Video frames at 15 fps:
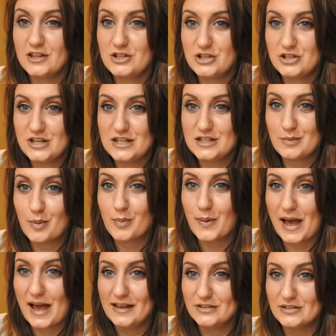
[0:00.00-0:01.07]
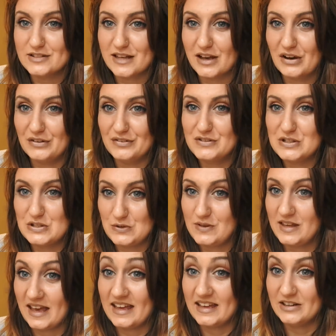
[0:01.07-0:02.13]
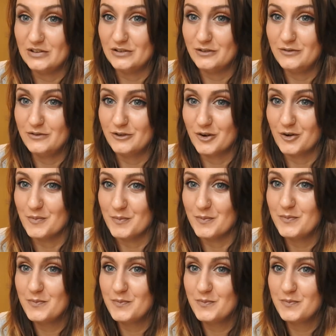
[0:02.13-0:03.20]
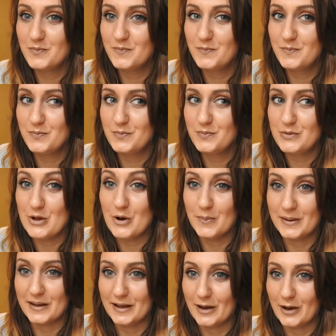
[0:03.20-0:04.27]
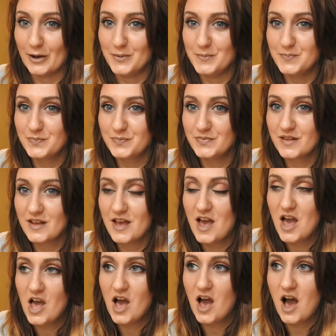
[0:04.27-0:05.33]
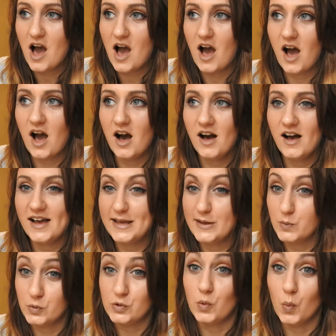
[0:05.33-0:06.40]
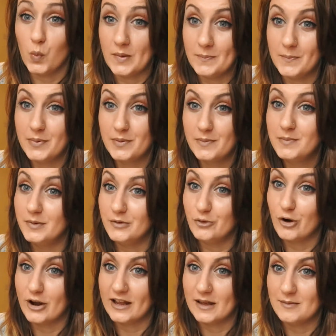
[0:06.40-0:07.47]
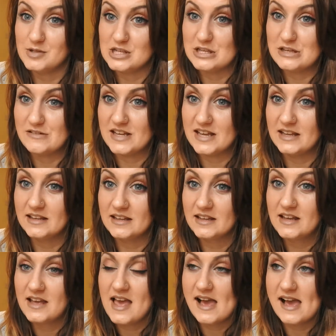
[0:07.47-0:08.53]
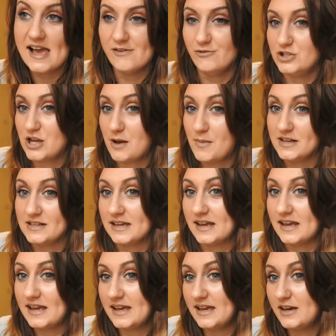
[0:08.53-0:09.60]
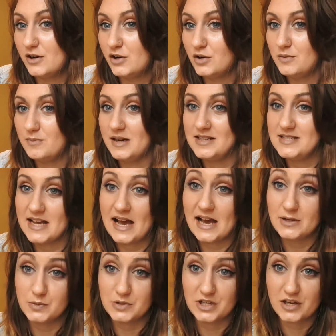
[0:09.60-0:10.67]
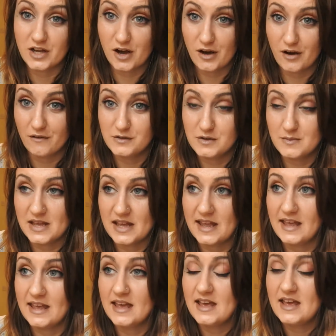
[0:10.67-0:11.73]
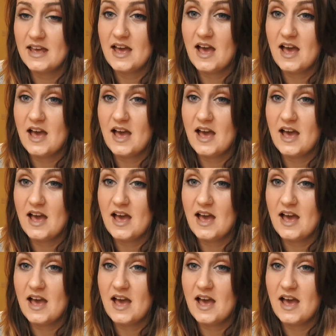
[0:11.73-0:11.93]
you need to prepare yourself to get ill from not being at home. I was a wimp before I came to uni. Every time I'd get ill, my dad would look after me.